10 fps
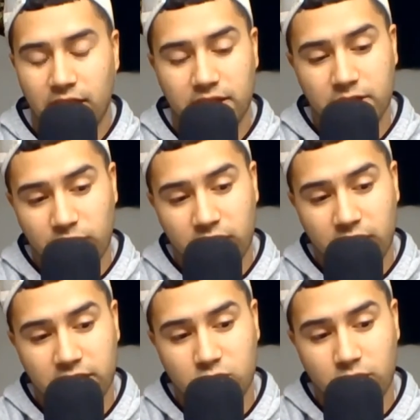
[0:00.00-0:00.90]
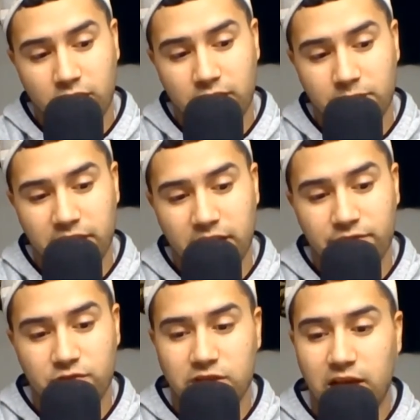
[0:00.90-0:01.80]
it's going on in my
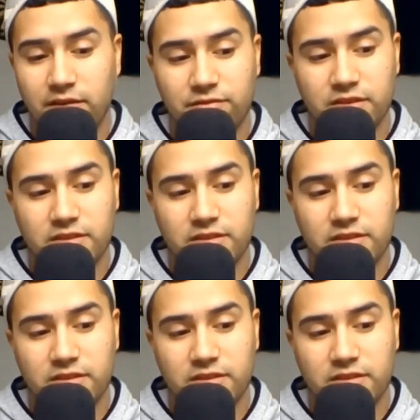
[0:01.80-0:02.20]
nephew's life, and